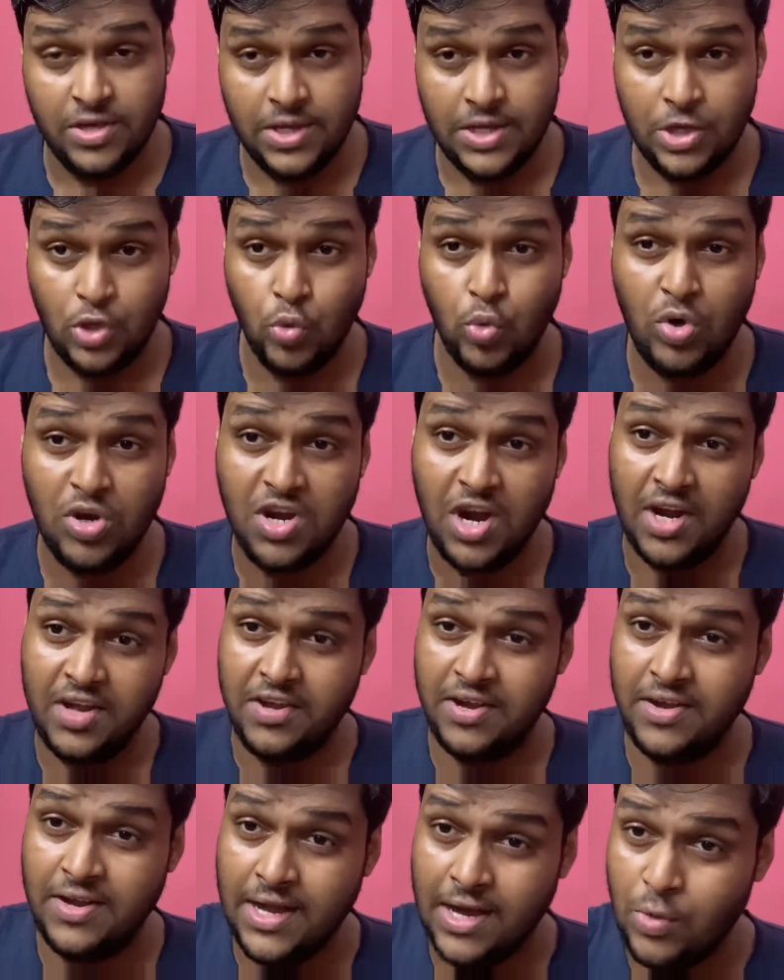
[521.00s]
to cut
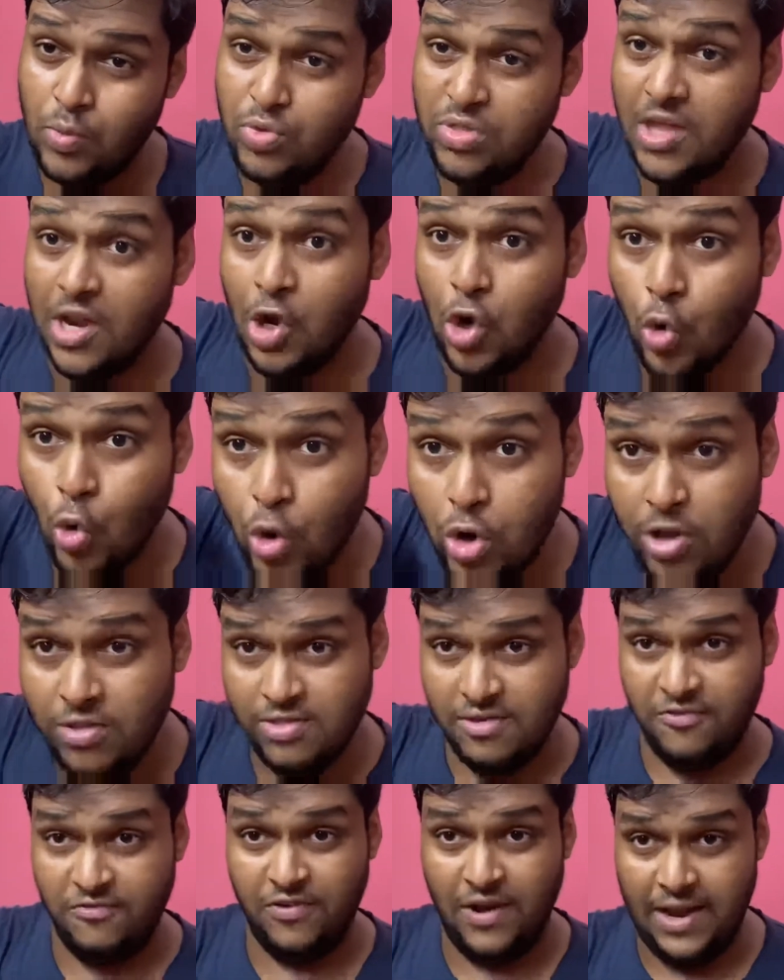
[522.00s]
down the load on the
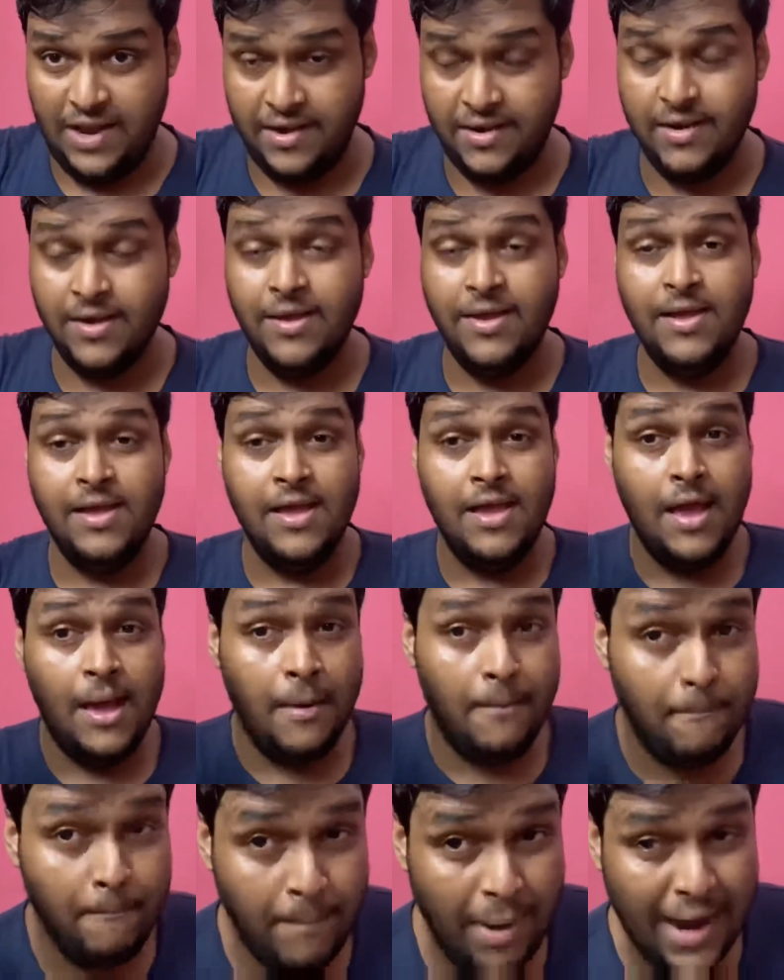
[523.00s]
flight.
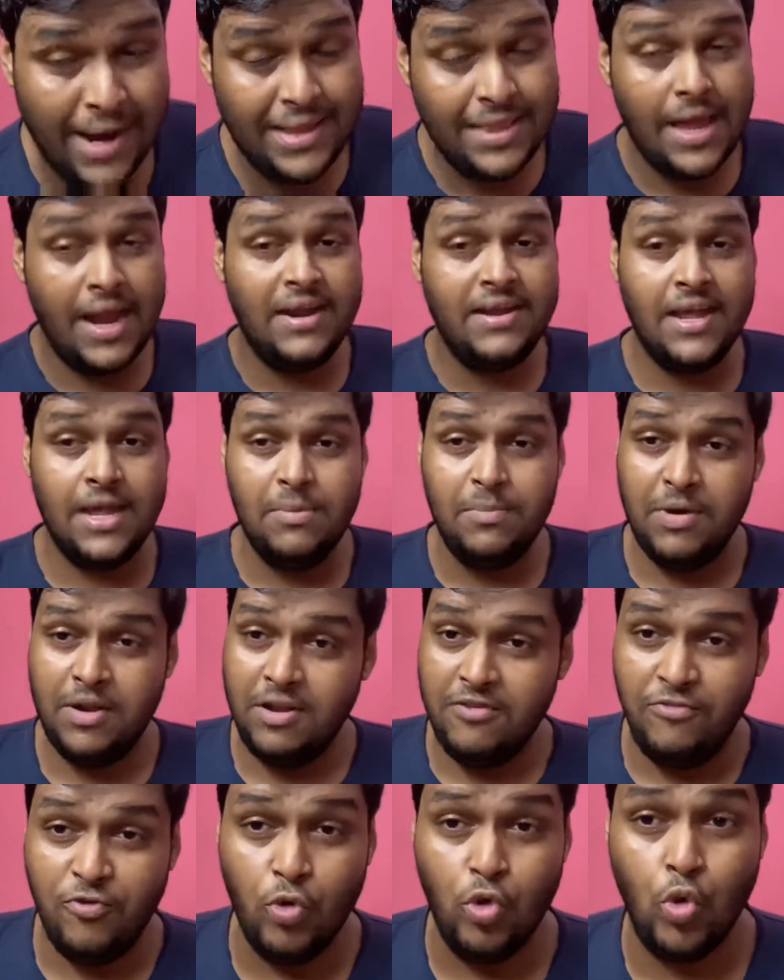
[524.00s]
By that I mean,
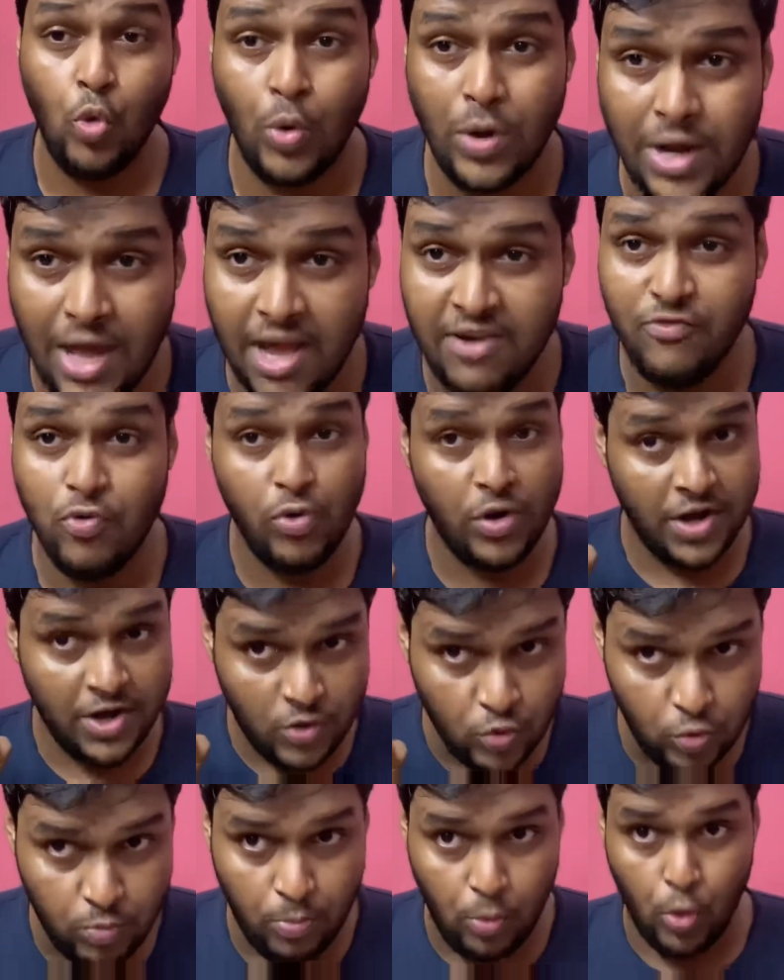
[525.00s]
if you don't have okay to
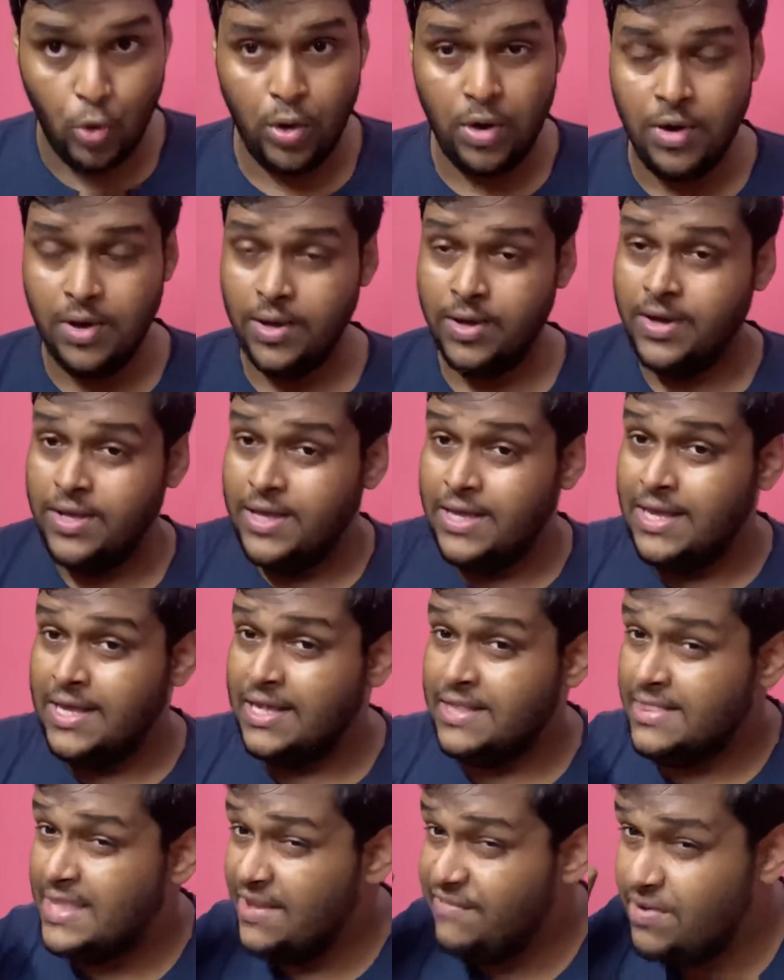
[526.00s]
board,
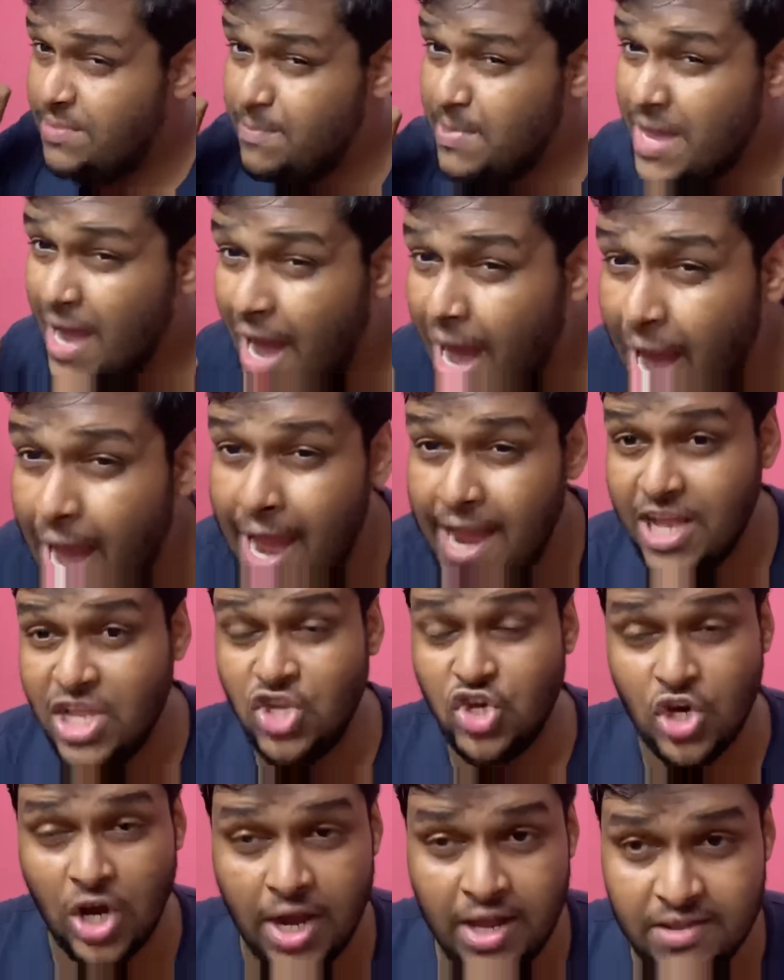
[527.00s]
there will be a high
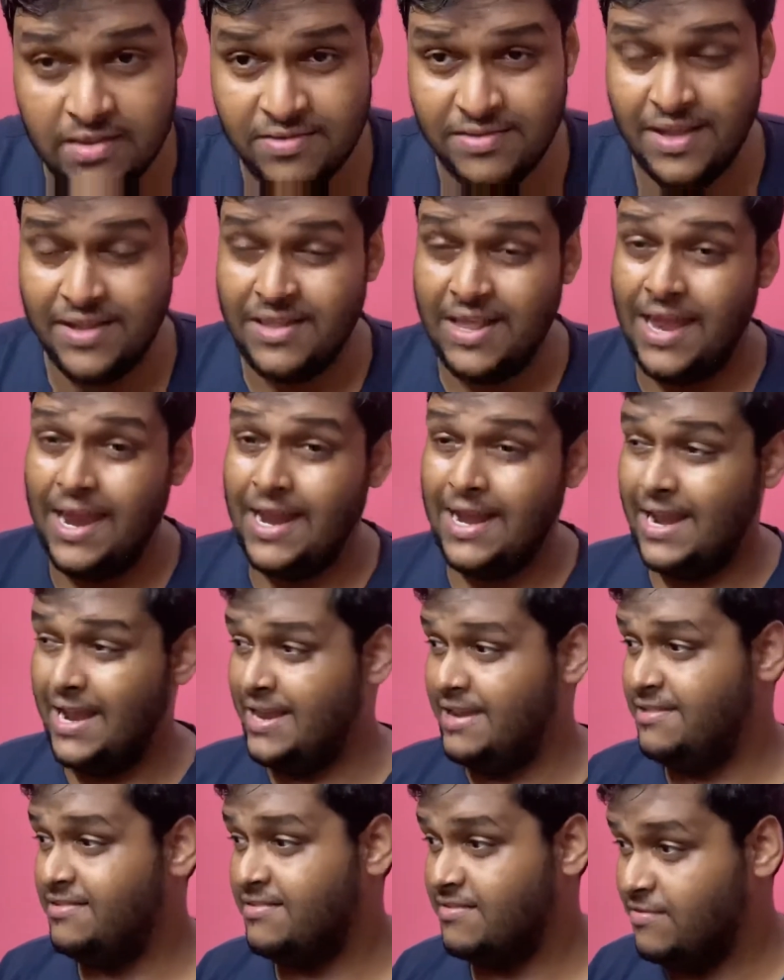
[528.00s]
chance that
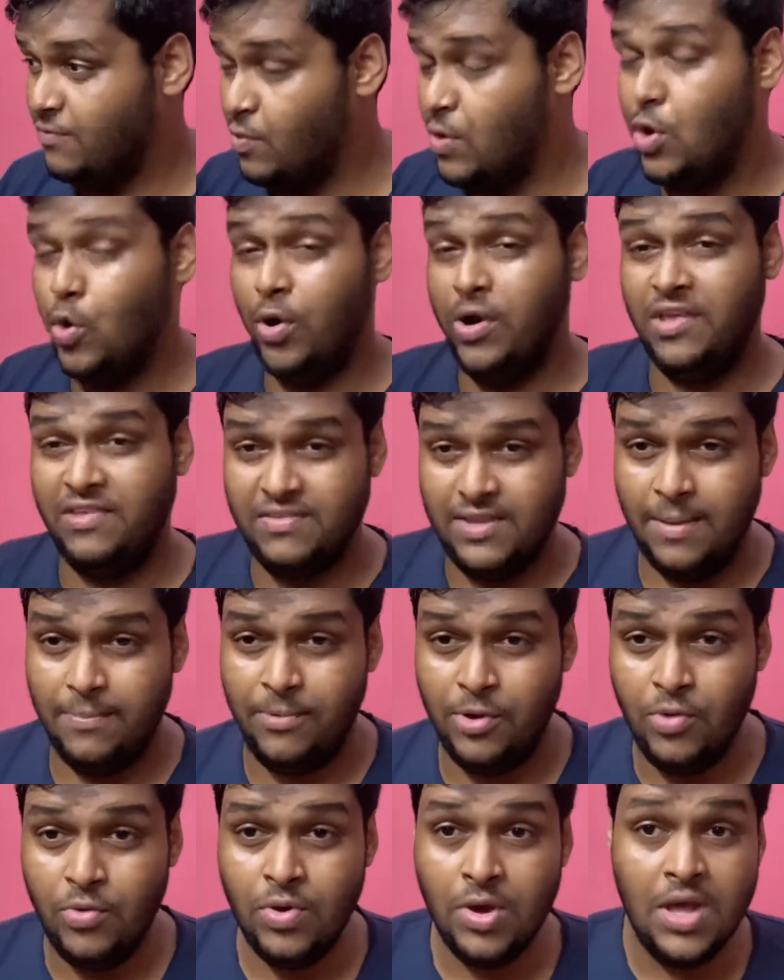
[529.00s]
airlines will not accept
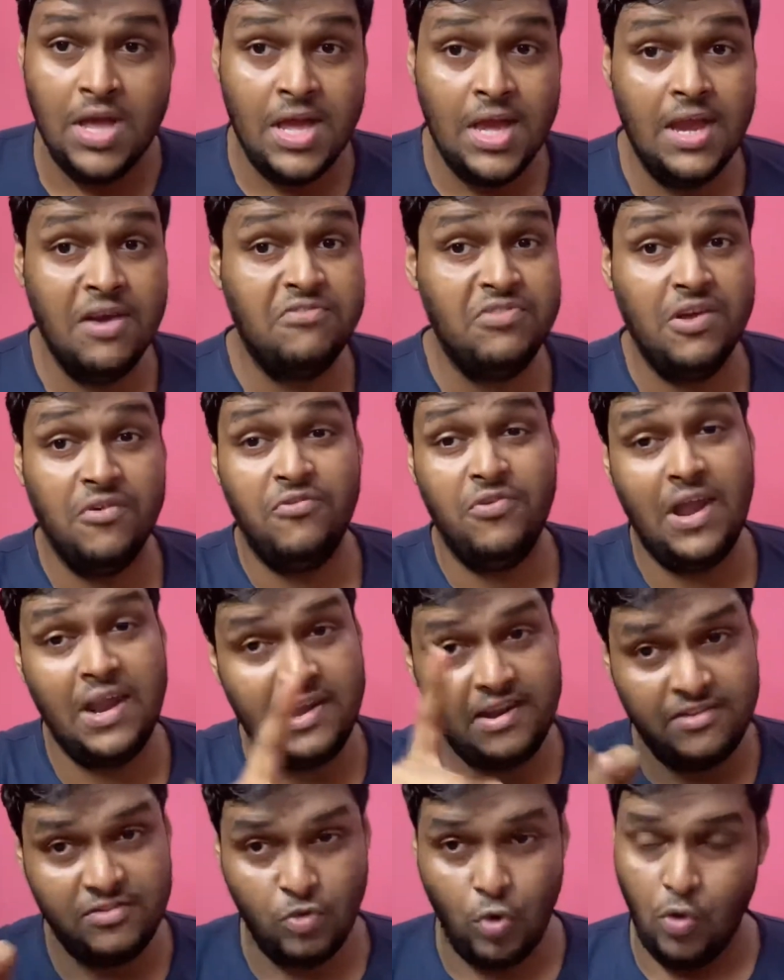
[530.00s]
you if the flight
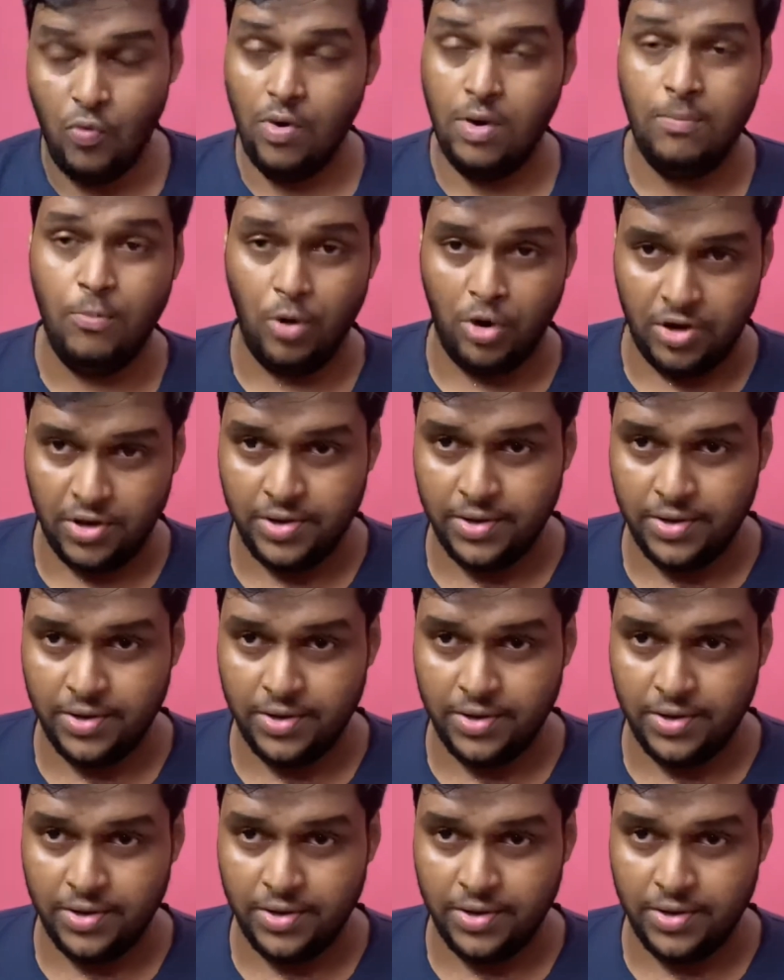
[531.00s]
is overbooked.